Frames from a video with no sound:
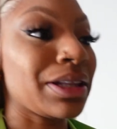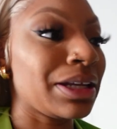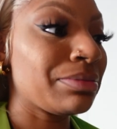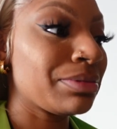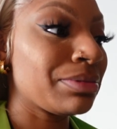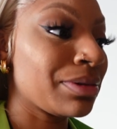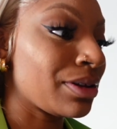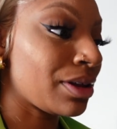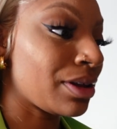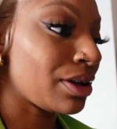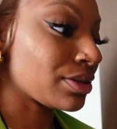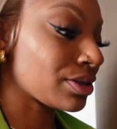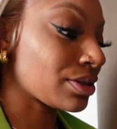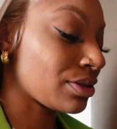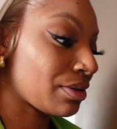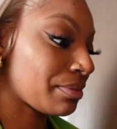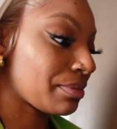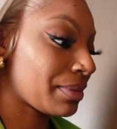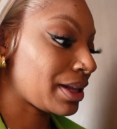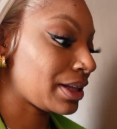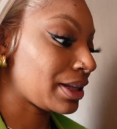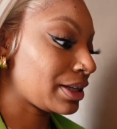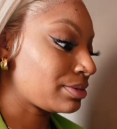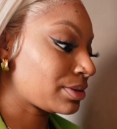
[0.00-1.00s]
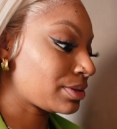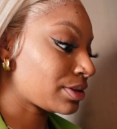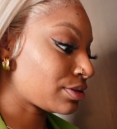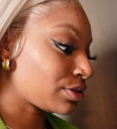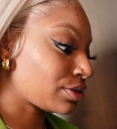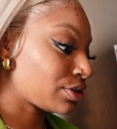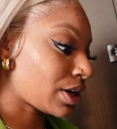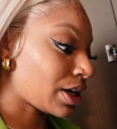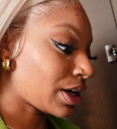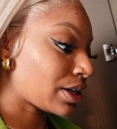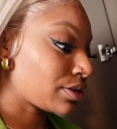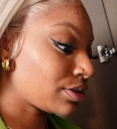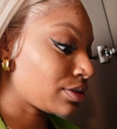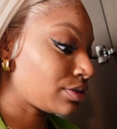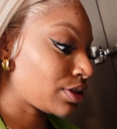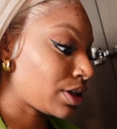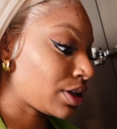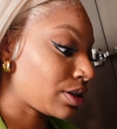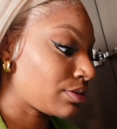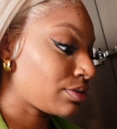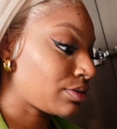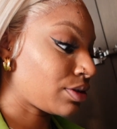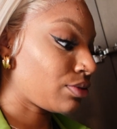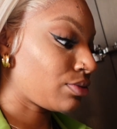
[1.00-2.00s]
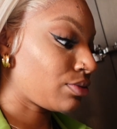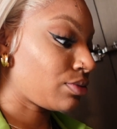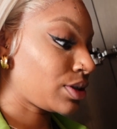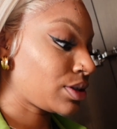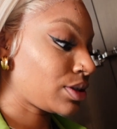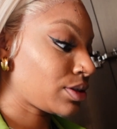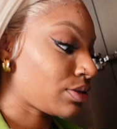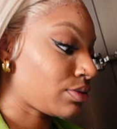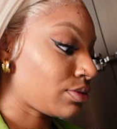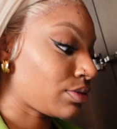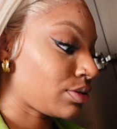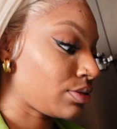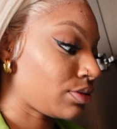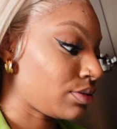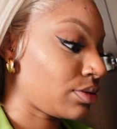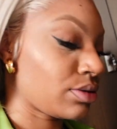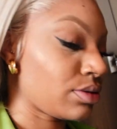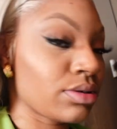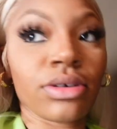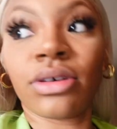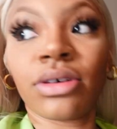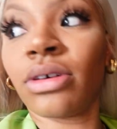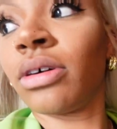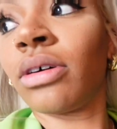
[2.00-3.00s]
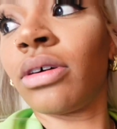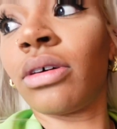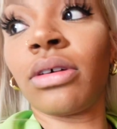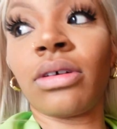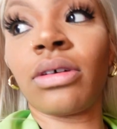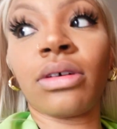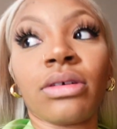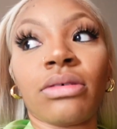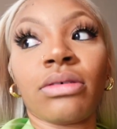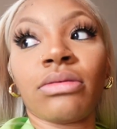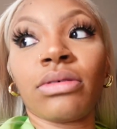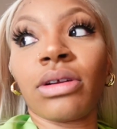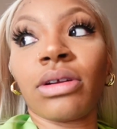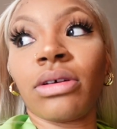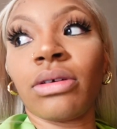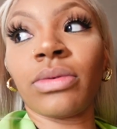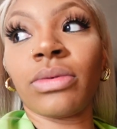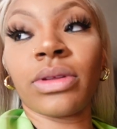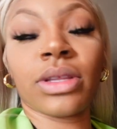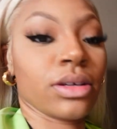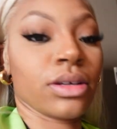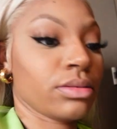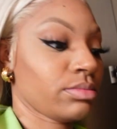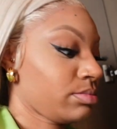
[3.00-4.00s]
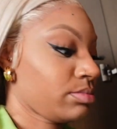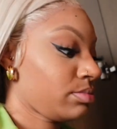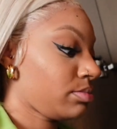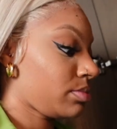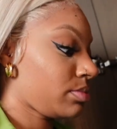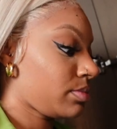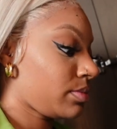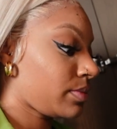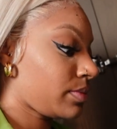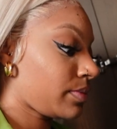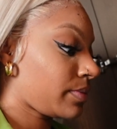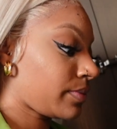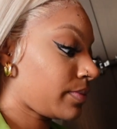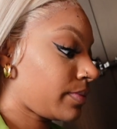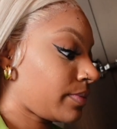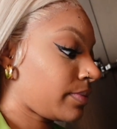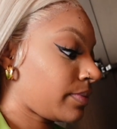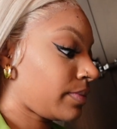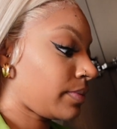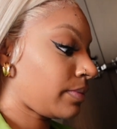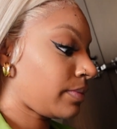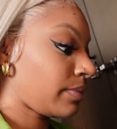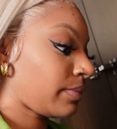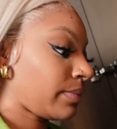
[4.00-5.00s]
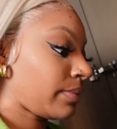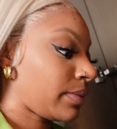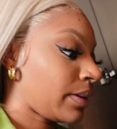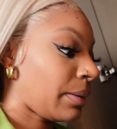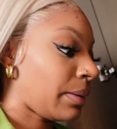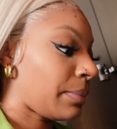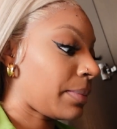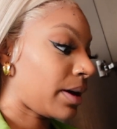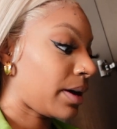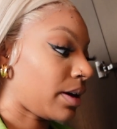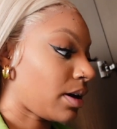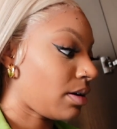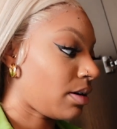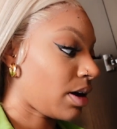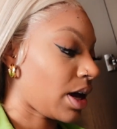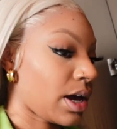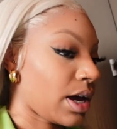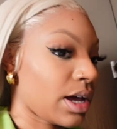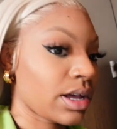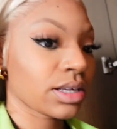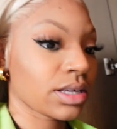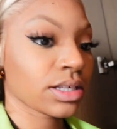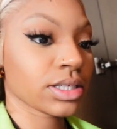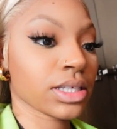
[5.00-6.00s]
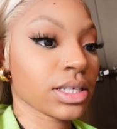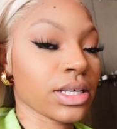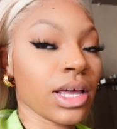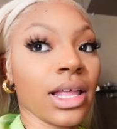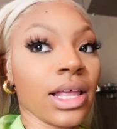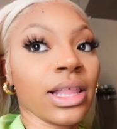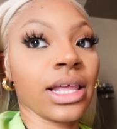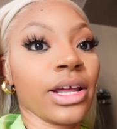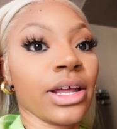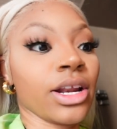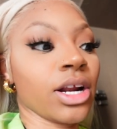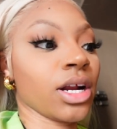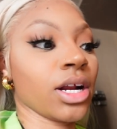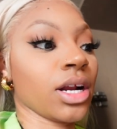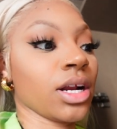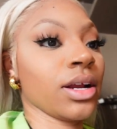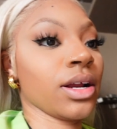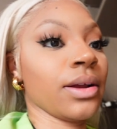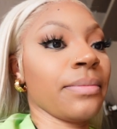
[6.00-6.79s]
lip gloss on. My lips so dry. I told y'all I don't know what's going on with them. But okay, see y'all later.